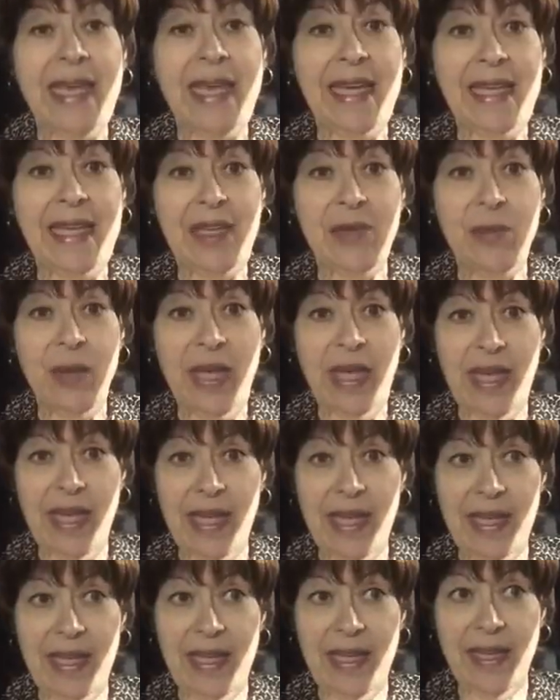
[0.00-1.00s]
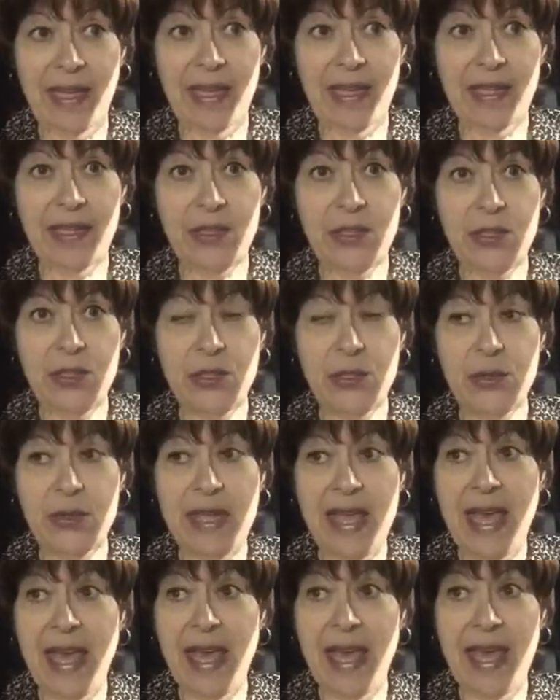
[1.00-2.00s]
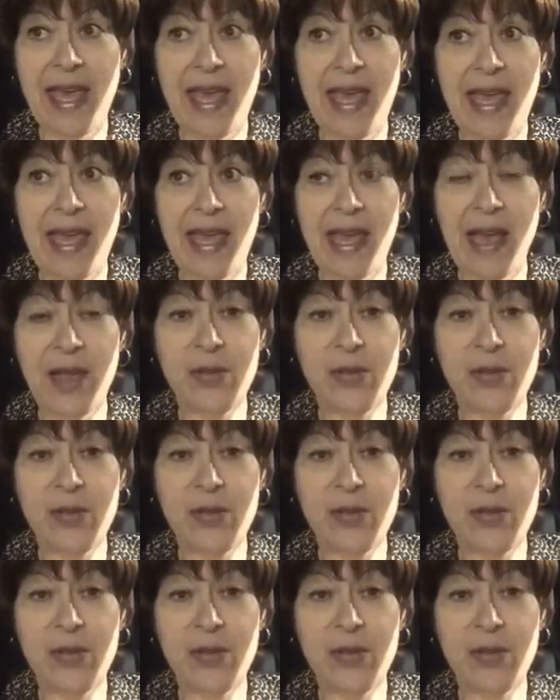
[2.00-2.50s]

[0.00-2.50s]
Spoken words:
Anyway, today